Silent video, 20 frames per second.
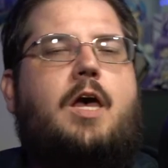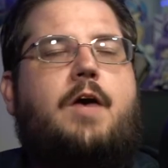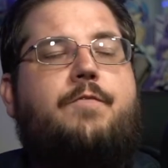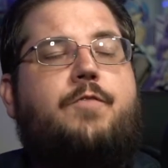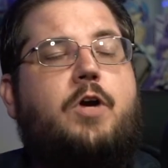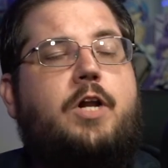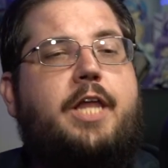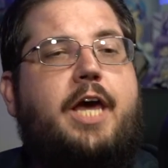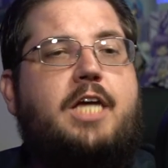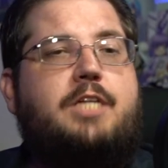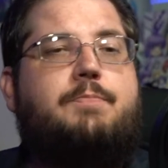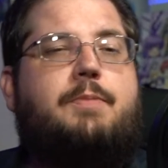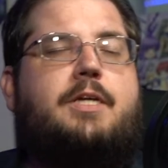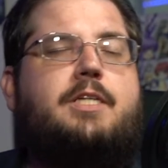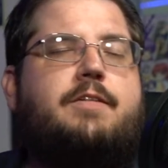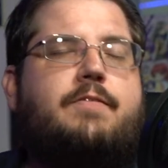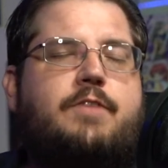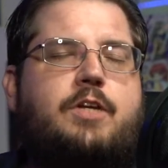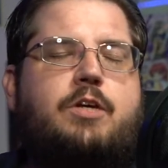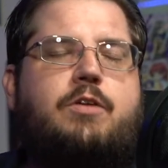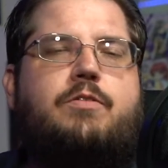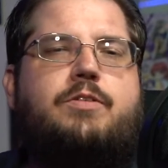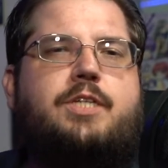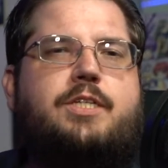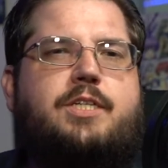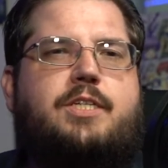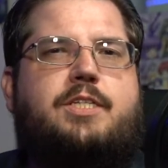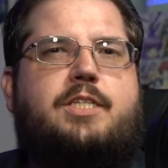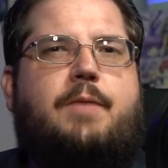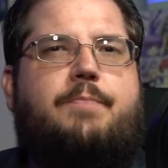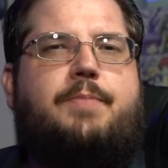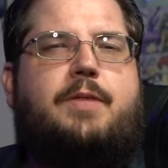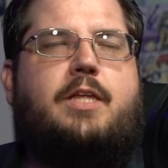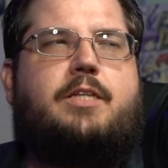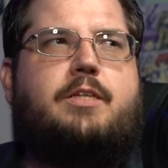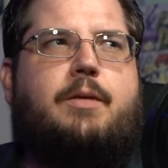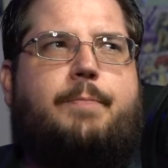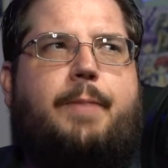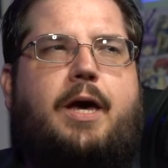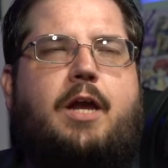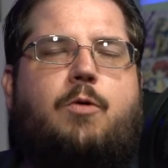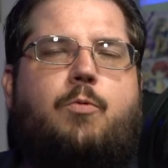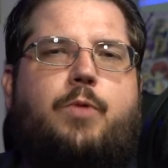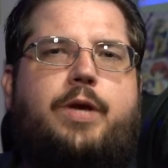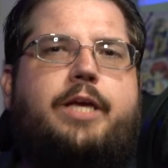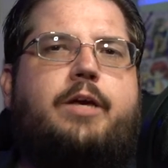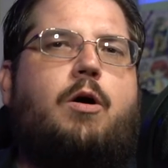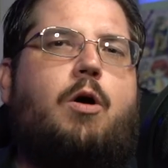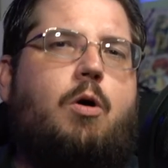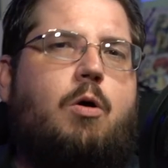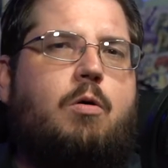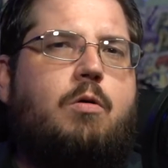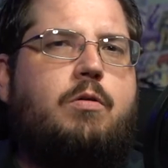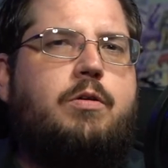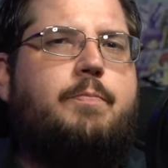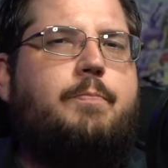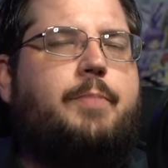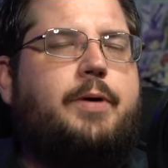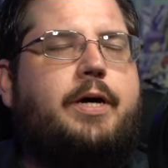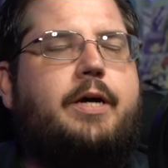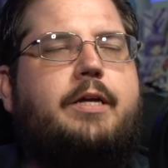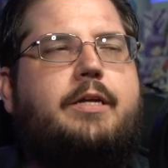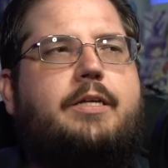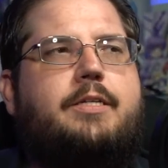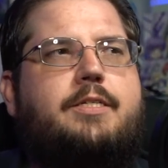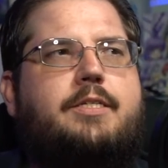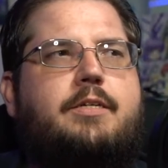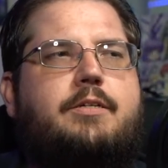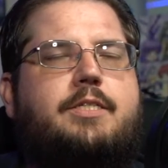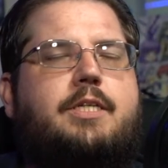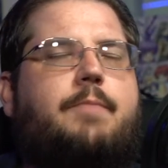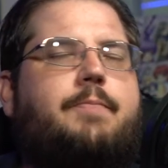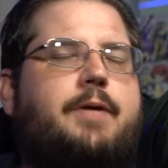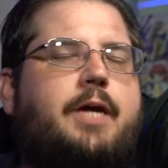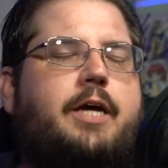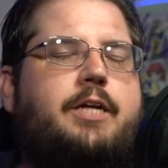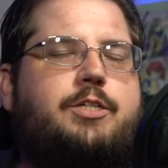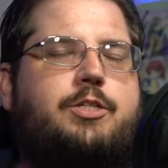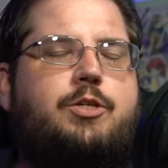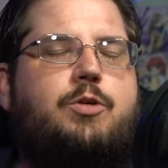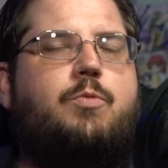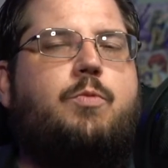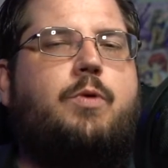And for our last piece of news, it's something that's about a week old, but it's still something I do